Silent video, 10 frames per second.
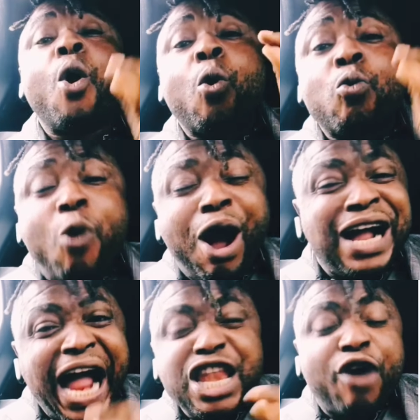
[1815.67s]
What
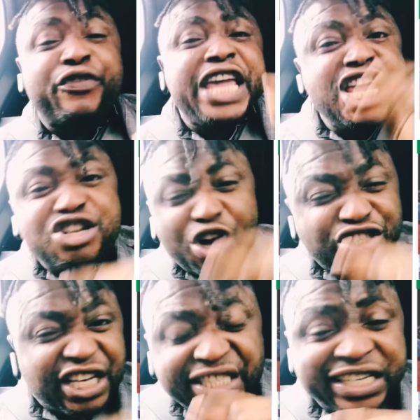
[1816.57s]
kind of
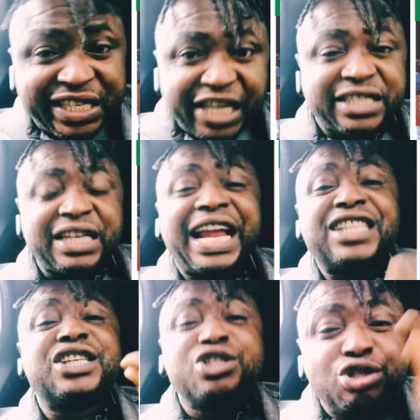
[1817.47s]
injustice is this that
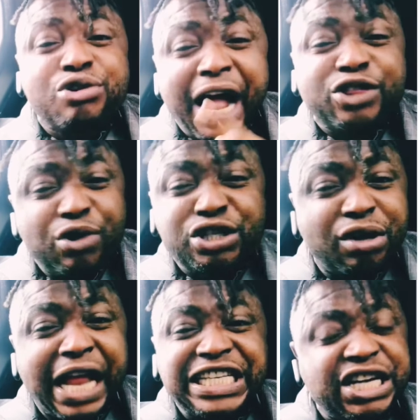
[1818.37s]
you are doing to
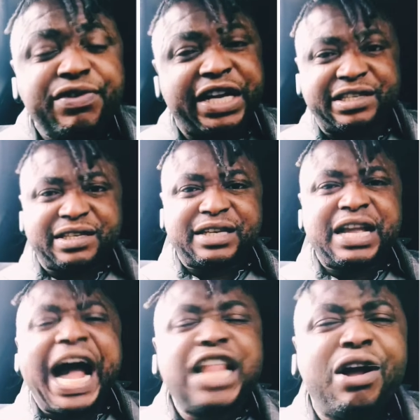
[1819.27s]
Nigerians?
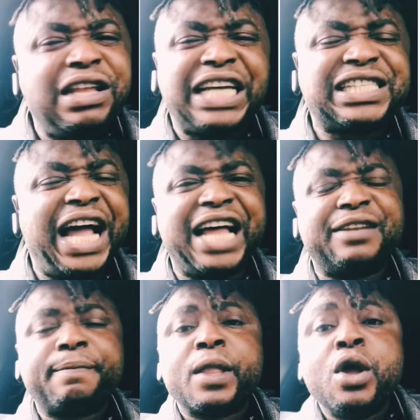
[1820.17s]
I don't understand.
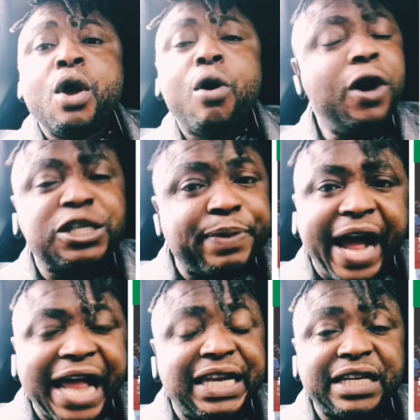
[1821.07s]
Who is
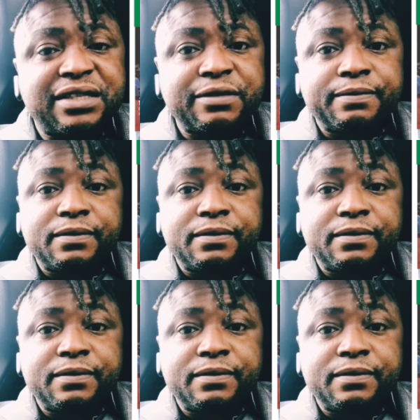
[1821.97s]
behind this?